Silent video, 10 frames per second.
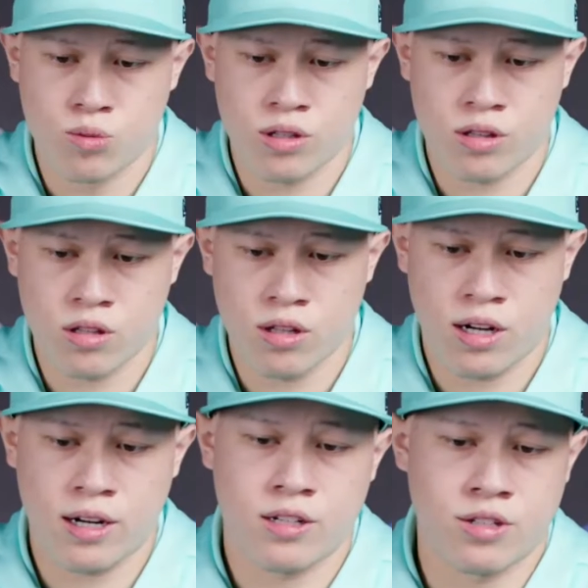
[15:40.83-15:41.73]
with the
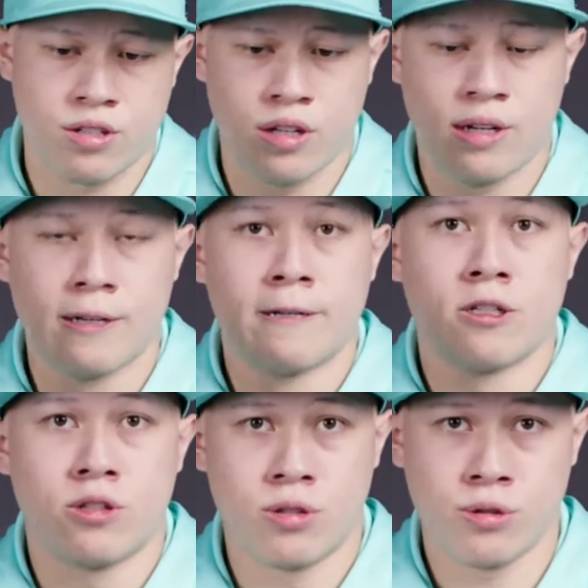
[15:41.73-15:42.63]
loss
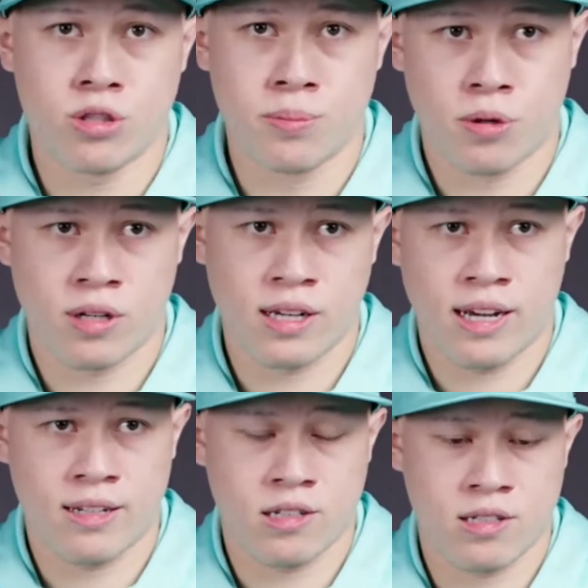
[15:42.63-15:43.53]
to Sporting
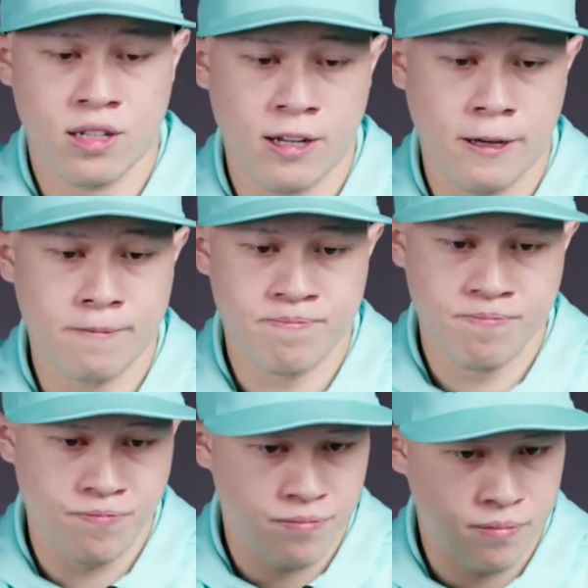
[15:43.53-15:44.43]
Kansas City,
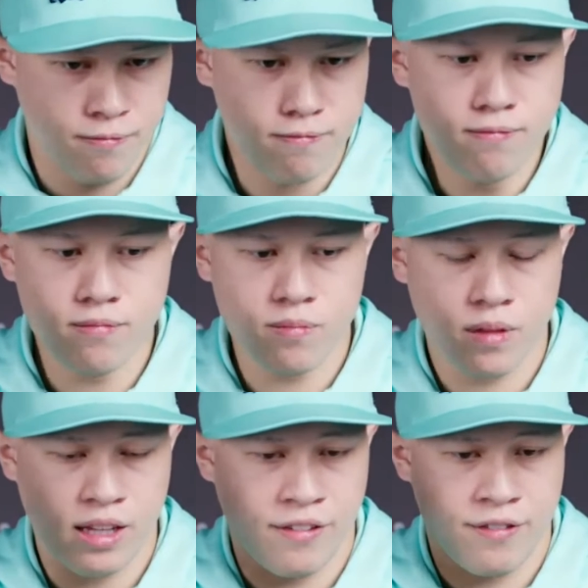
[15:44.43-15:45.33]

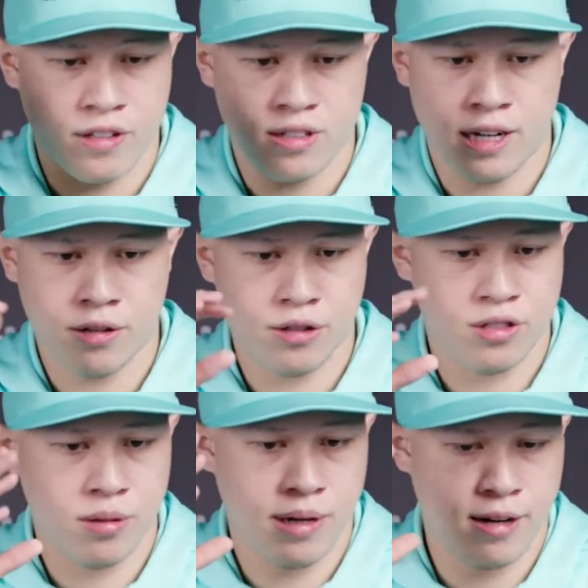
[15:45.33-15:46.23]
if the Sounders
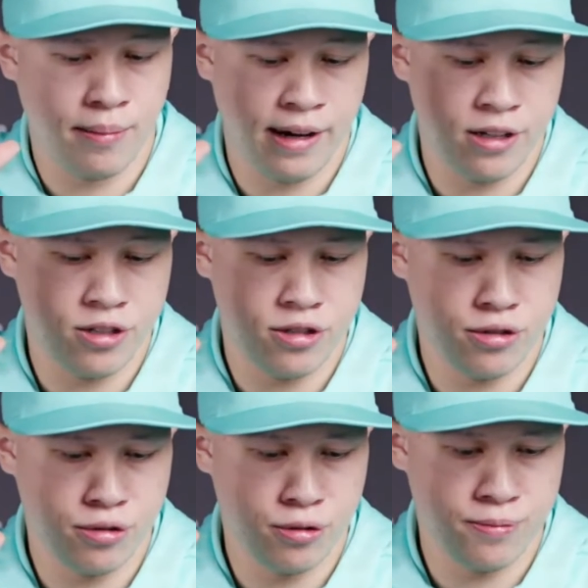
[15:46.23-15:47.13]
somehow manage
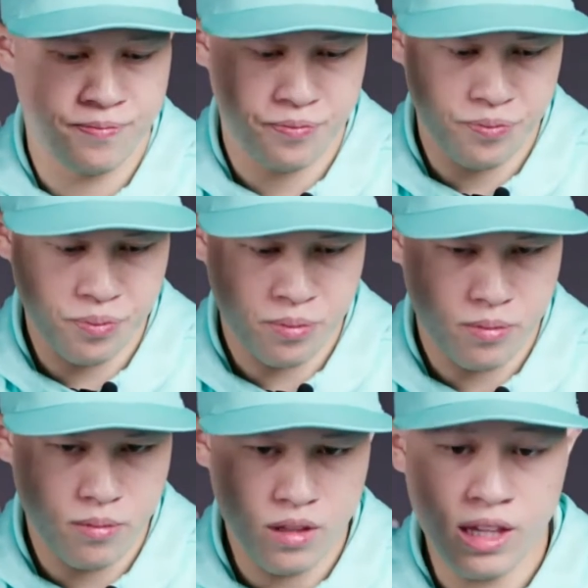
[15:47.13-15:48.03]
to,
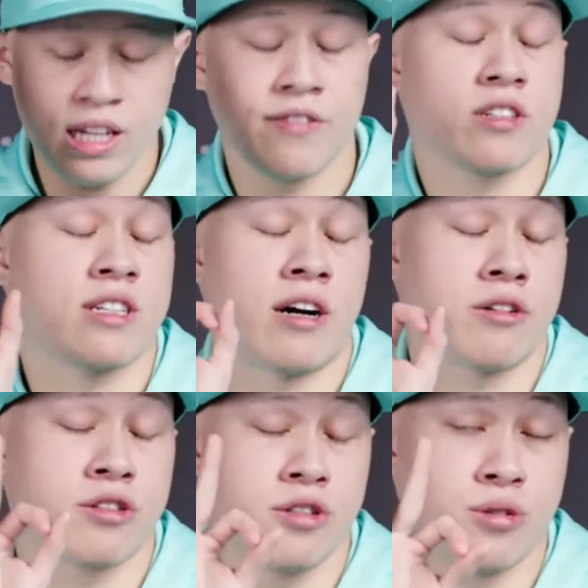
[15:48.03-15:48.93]
if the
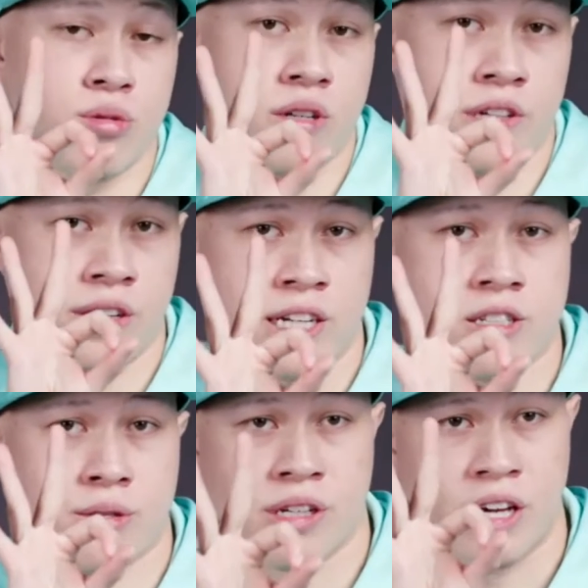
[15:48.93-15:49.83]
Sounders lose one of their
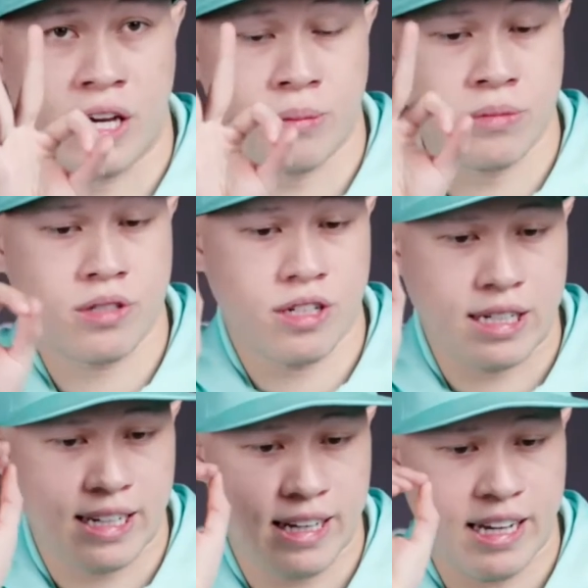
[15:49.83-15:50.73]
next three games
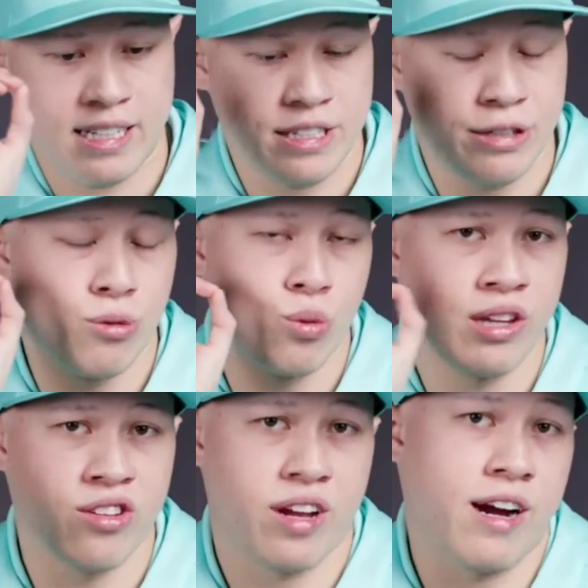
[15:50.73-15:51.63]
and KC
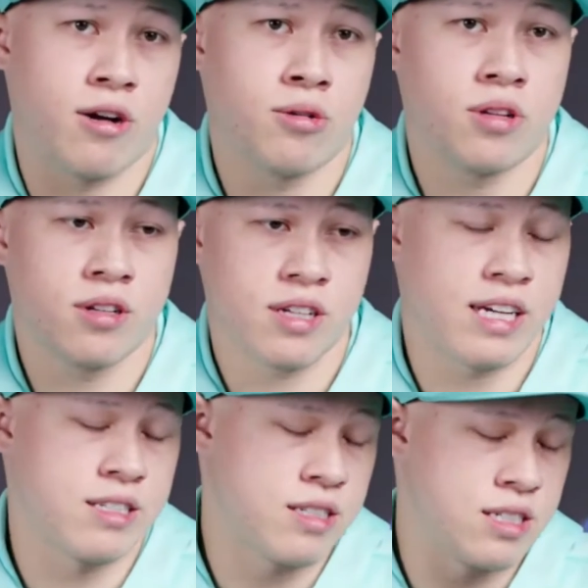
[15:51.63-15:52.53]
wins out,
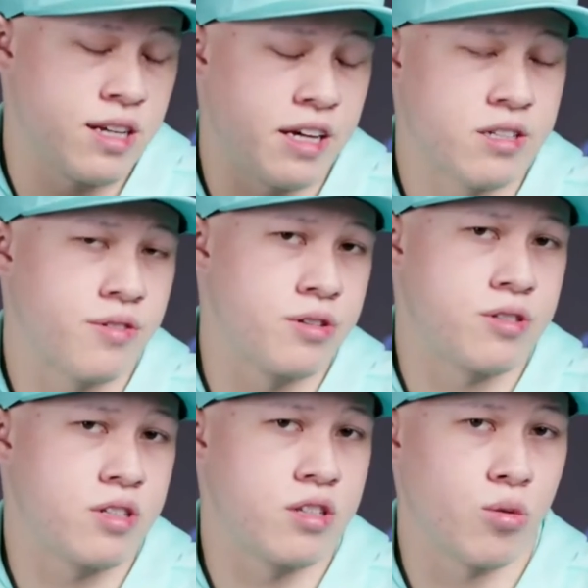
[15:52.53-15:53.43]
KC takes
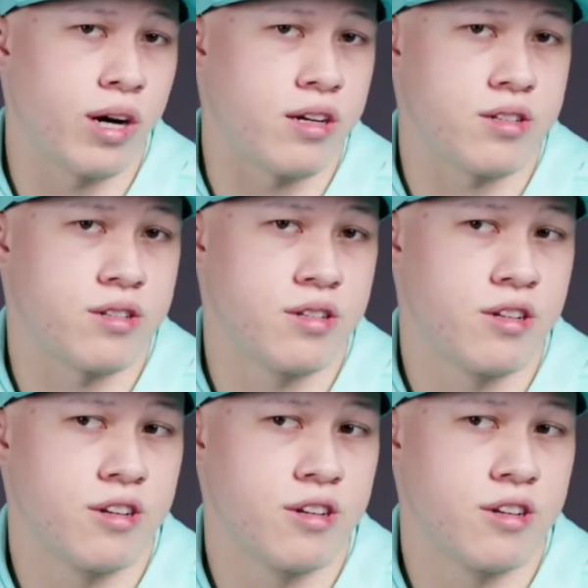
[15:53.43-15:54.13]
first in the West.